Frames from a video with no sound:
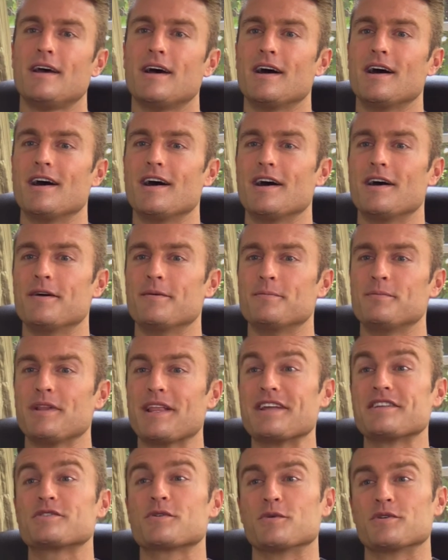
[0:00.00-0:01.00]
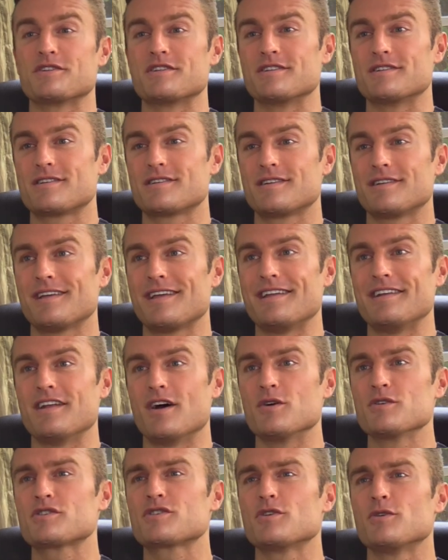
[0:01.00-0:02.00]
uh, plant sources, and
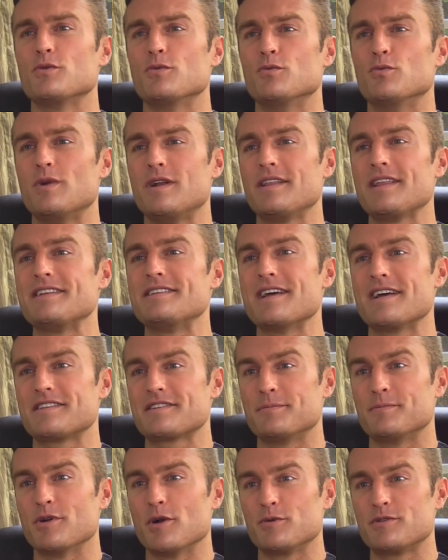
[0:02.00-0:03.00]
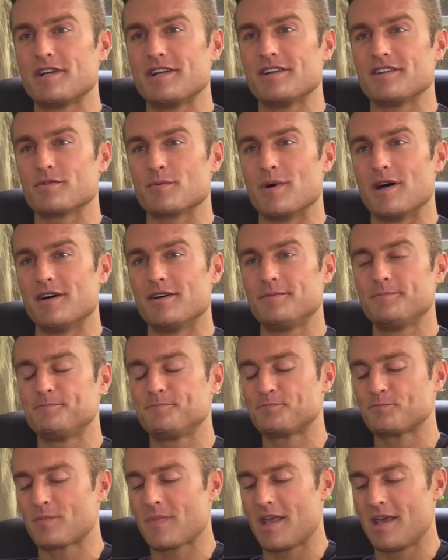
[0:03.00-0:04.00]
also really dense in protein as
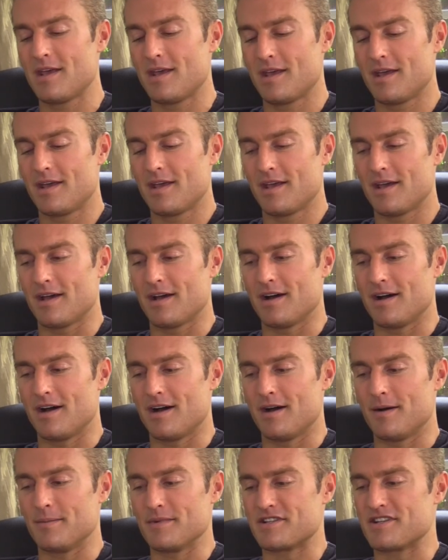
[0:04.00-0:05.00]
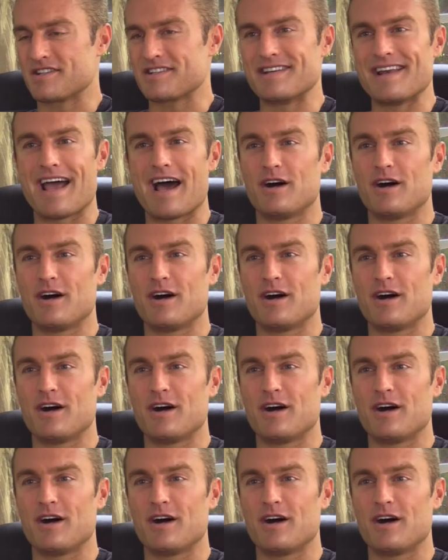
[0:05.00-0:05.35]
well. Um, it's just an